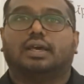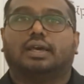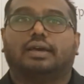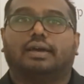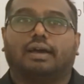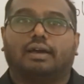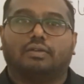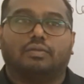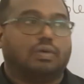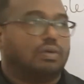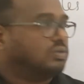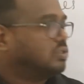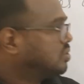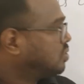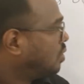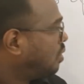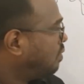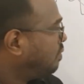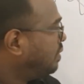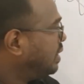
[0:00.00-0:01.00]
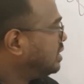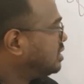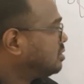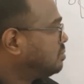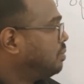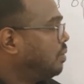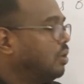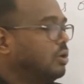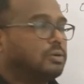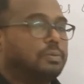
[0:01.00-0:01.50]
and we will solve each
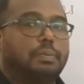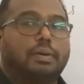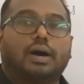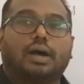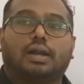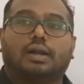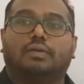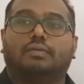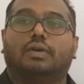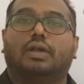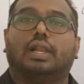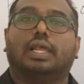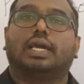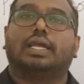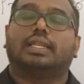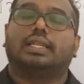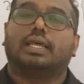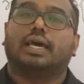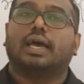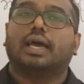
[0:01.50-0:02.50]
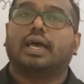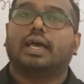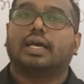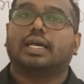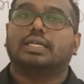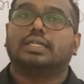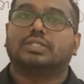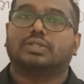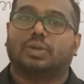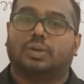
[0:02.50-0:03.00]
small part. We will get the
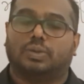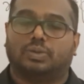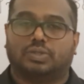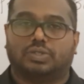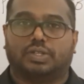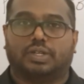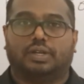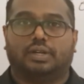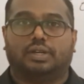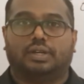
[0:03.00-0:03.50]
solution.